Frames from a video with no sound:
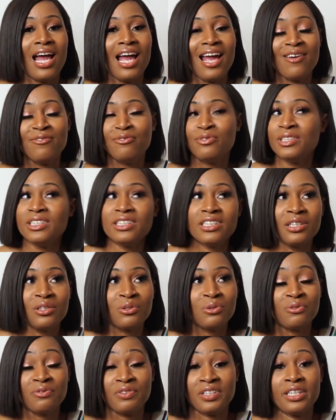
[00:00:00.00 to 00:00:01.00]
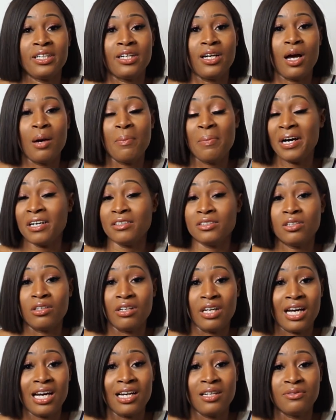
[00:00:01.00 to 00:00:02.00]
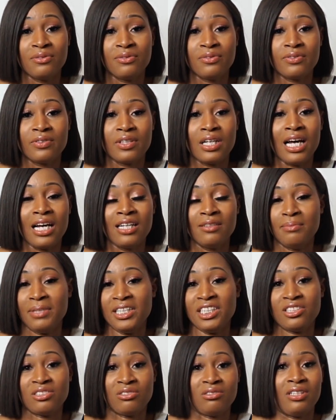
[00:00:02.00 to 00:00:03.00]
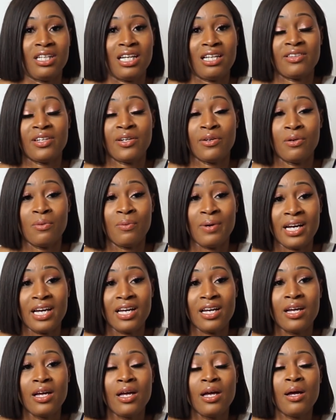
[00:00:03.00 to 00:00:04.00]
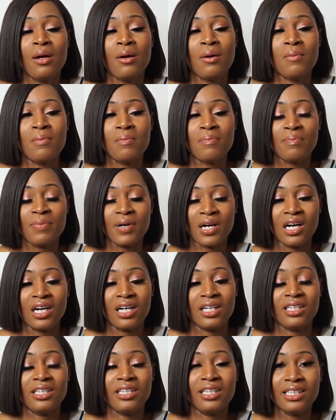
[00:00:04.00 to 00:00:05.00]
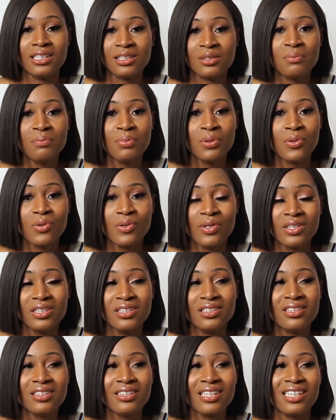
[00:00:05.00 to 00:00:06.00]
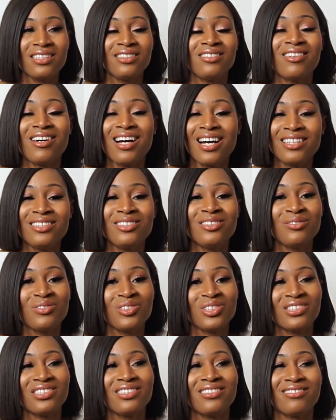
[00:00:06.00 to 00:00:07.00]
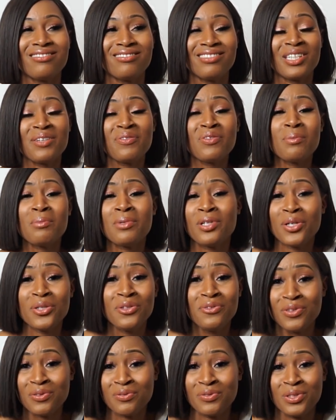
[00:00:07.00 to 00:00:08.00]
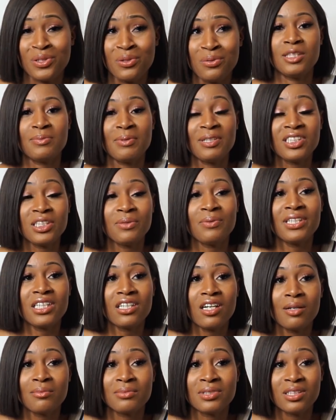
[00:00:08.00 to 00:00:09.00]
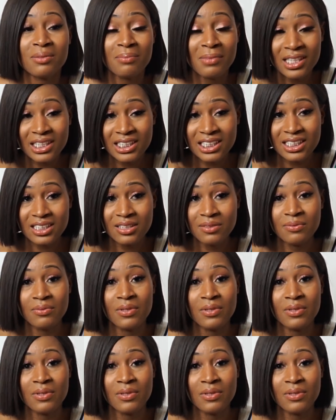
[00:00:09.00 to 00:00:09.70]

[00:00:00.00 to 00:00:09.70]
every single thing about your life and make sure that they're aware. But it is important that you kind of just give them an overview, especially when it comes to money